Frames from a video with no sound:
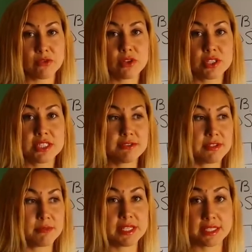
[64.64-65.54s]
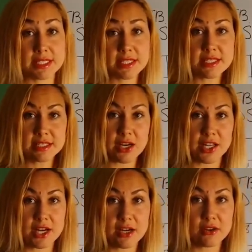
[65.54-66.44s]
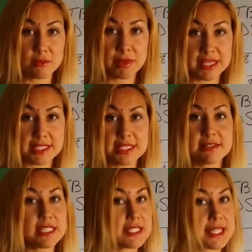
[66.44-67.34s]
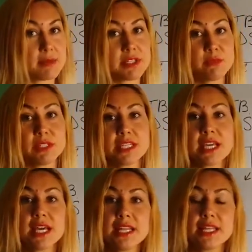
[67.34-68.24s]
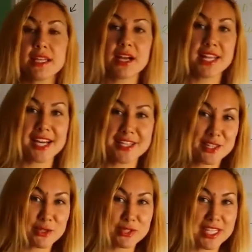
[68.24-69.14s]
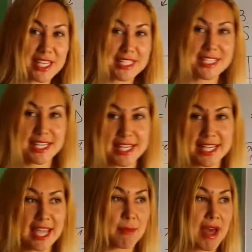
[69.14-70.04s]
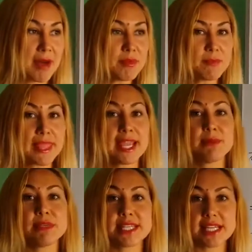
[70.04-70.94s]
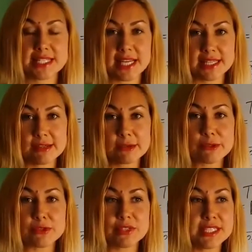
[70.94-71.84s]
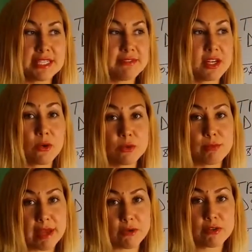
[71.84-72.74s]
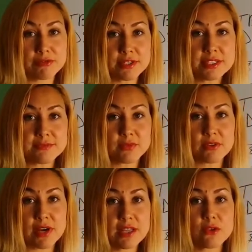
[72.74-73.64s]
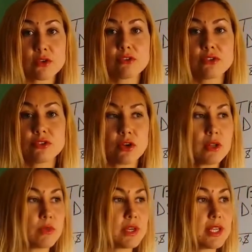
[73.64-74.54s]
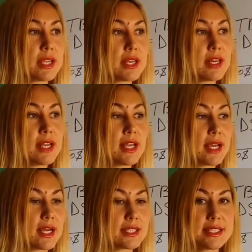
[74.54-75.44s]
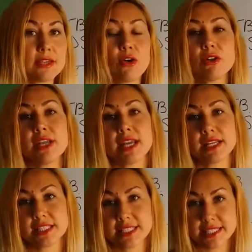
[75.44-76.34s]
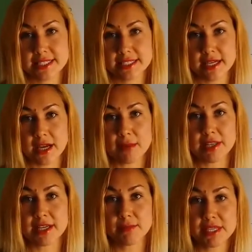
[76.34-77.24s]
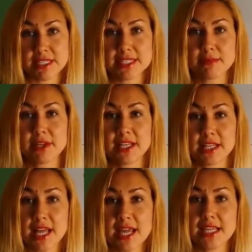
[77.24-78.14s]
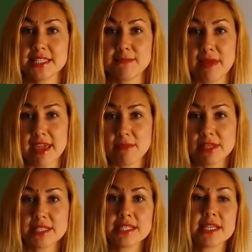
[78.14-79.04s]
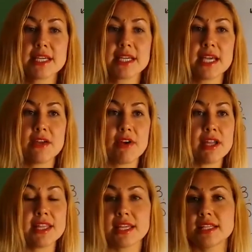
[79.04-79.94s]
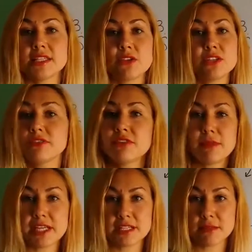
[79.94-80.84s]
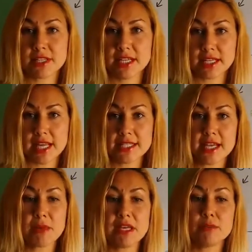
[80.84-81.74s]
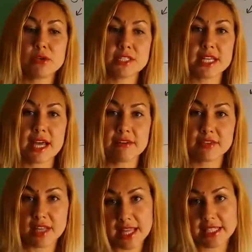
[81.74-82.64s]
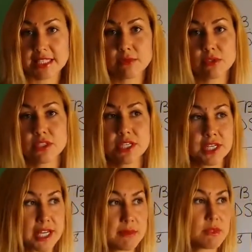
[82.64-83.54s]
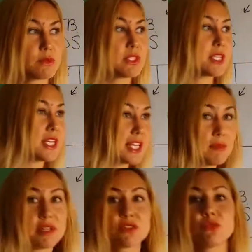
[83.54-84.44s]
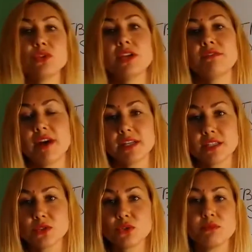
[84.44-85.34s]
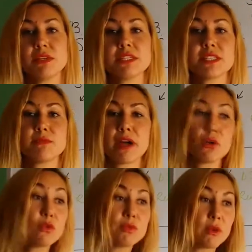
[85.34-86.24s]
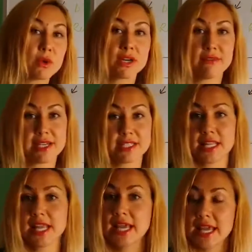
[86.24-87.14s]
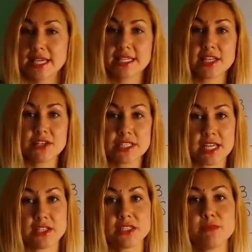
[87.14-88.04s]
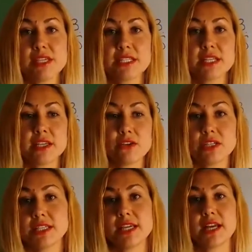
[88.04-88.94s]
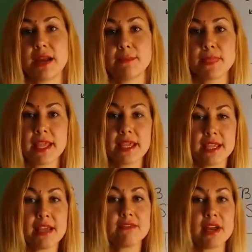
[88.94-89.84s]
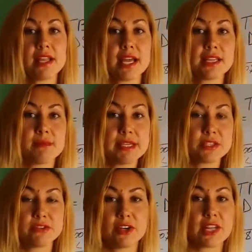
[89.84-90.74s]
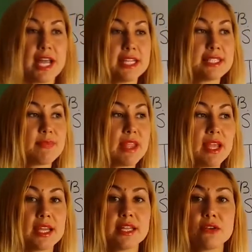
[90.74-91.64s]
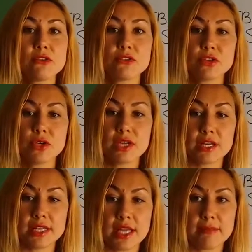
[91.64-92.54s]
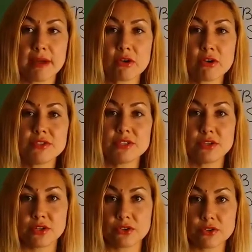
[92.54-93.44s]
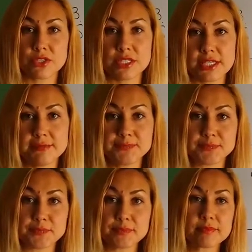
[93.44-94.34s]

of all the different businesses that are there, or the places and establishments that are there in the UDS game app. Besides that, they also receive their own back office, right, or console, where they can see all the analytics about their business, about their clients, payments, right? They can see all the information about their clients, how many points they have collected, what's their names, what's their emails, who they invited to the business, by whom they were invited, etc., etc. It's basically your CRM, yeah, right? Database of your clients. Then also you can, in that back office, you can also see,